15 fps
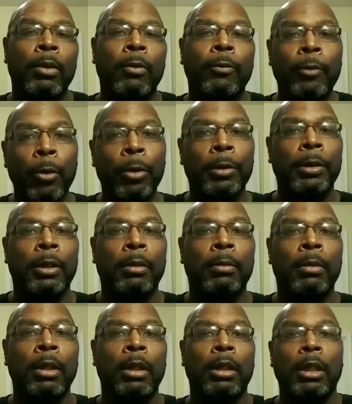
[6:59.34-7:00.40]
for
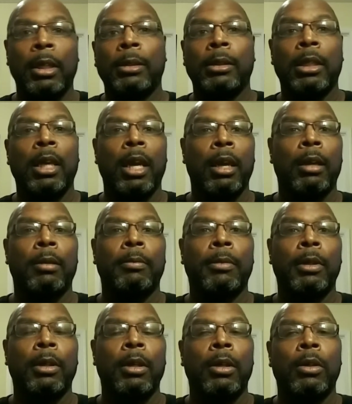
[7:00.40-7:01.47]
them in the game.
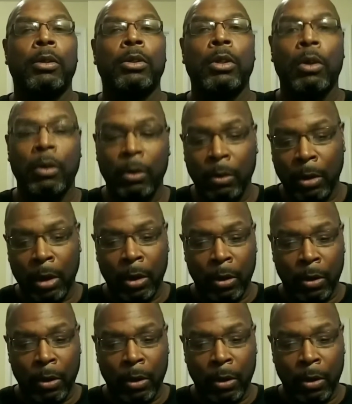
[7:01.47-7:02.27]
So